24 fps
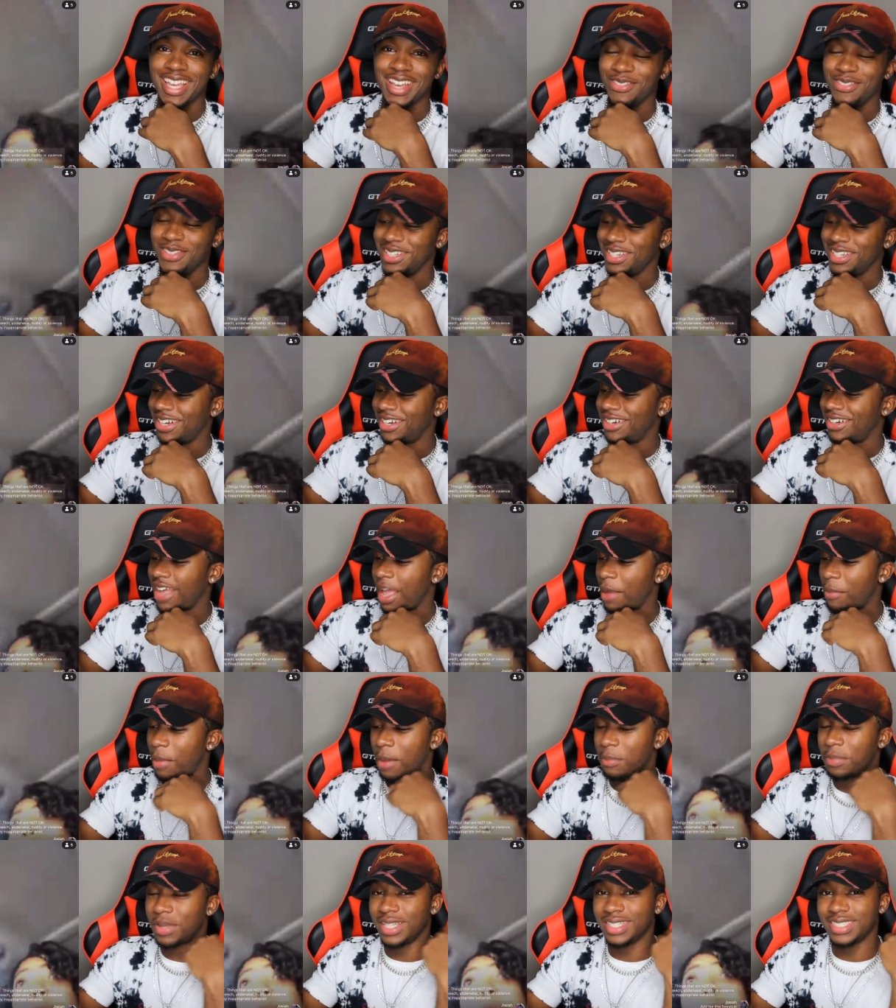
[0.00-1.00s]
we go. Am
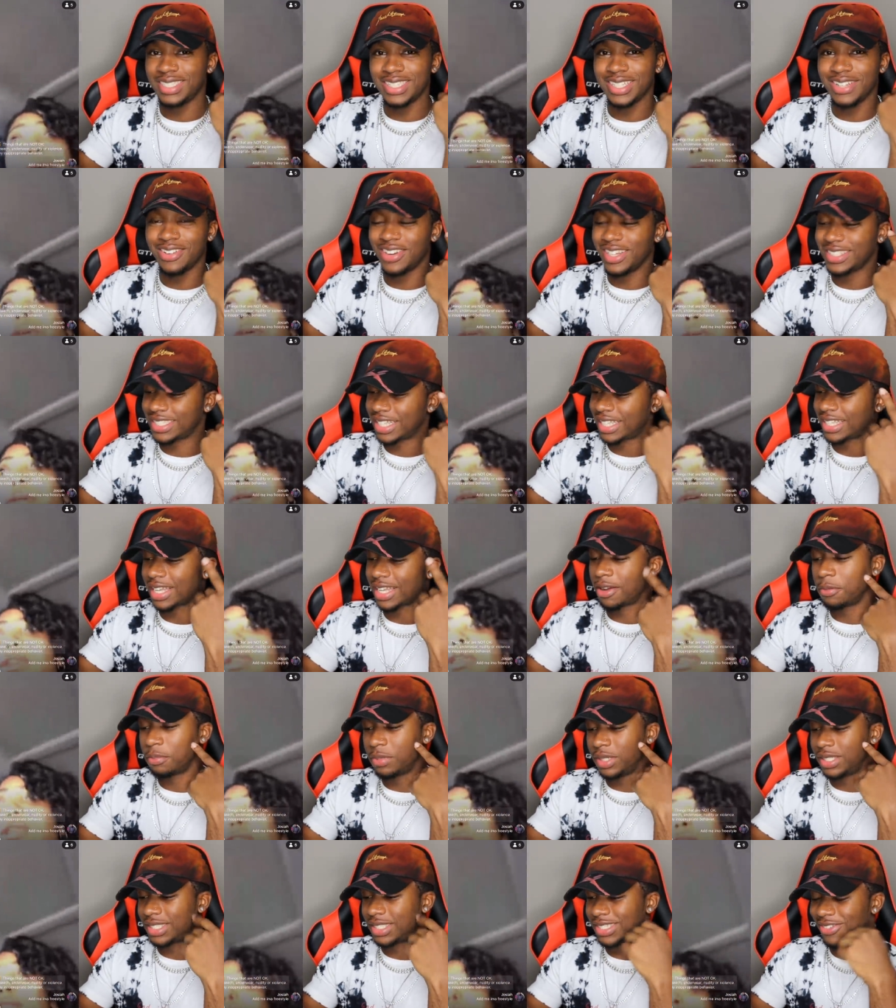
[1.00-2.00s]
I being serious? I think I'll
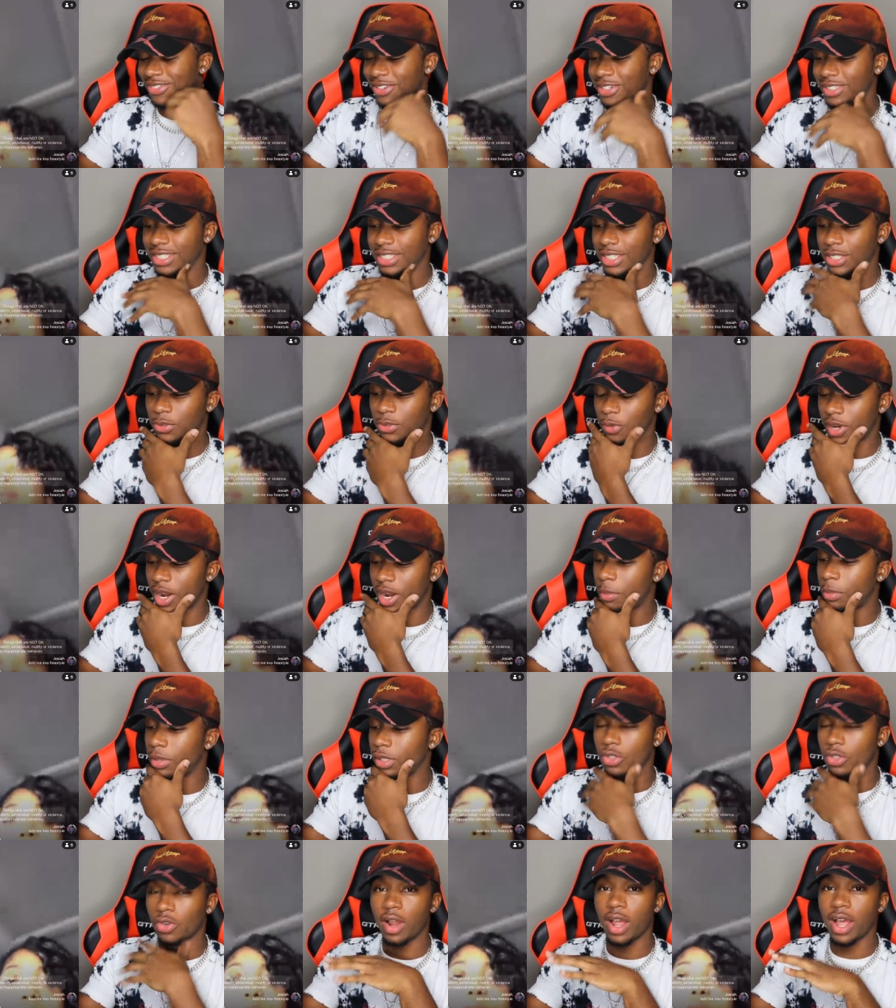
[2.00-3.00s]
be serious this one. I'm
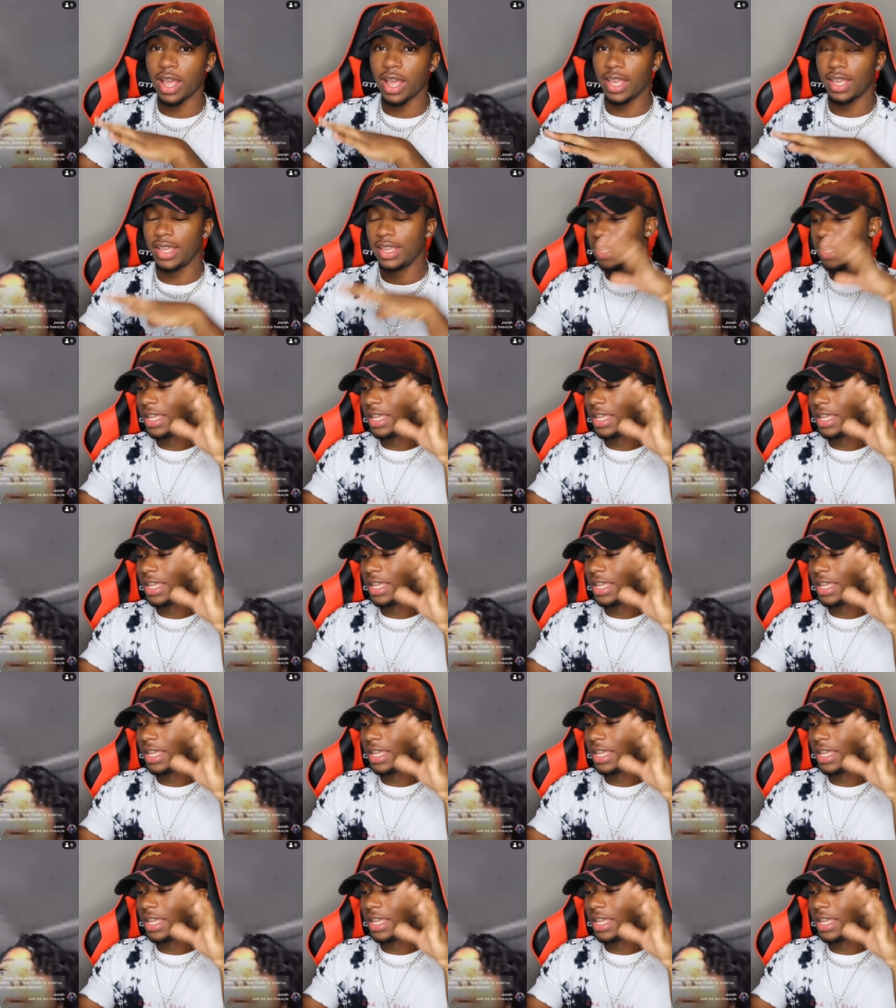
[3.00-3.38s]
gonna try.